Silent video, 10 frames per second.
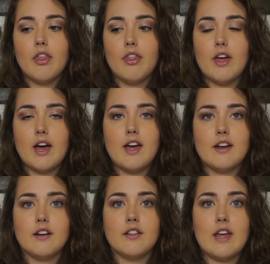
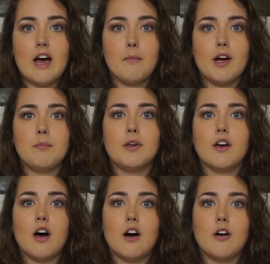then that might
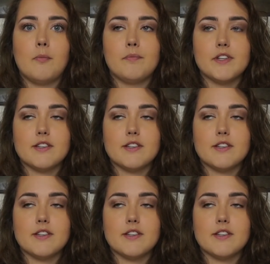become